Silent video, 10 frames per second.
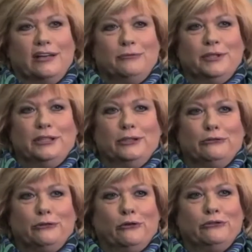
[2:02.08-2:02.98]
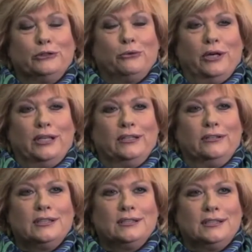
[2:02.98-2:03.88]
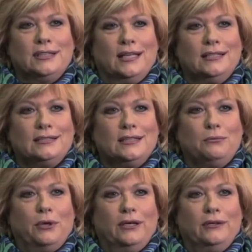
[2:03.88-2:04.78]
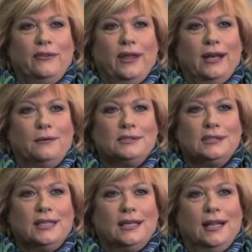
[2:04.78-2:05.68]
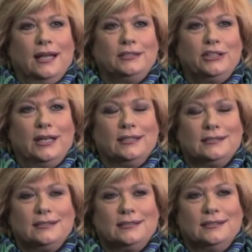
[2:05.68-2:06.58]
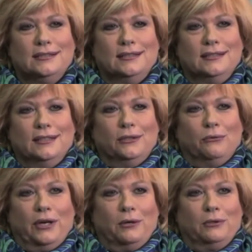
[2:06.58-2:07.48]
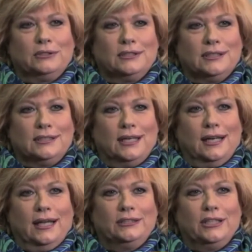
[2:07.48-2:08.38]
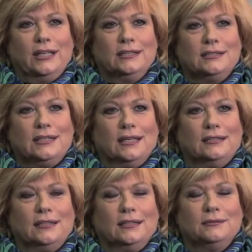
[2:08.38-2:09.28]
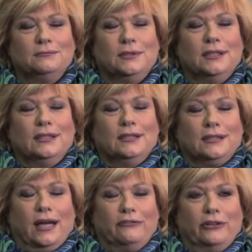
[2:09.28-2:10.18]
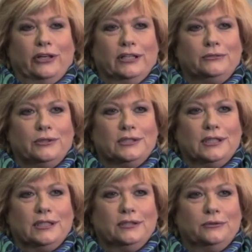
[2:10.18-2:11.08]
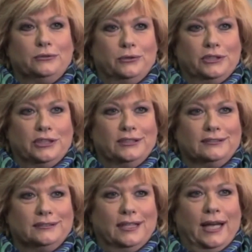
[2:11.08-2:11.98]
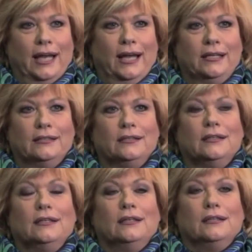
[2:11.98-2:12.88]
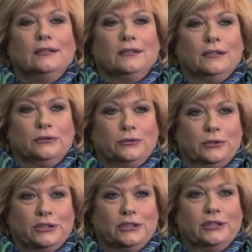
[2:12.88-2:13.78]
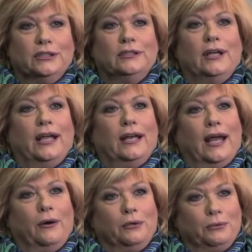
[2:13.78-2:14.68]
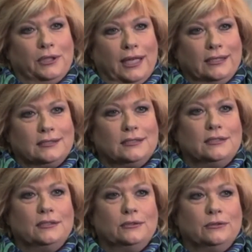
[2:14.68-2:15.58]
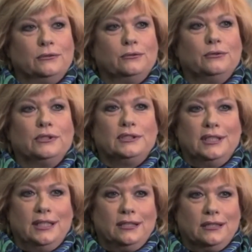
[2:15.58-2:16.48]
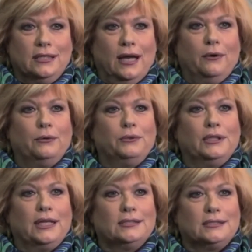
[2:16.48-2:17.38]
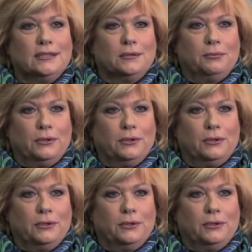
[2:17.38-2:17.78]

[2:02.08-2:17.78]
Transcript: I've been here for over 20 years as a dentist, and prior to that I was a dental hygienist. When I worked as a dental hygienist, I got very interested in nutrition and the nutrition and how it relates to the teeth and how it relates to the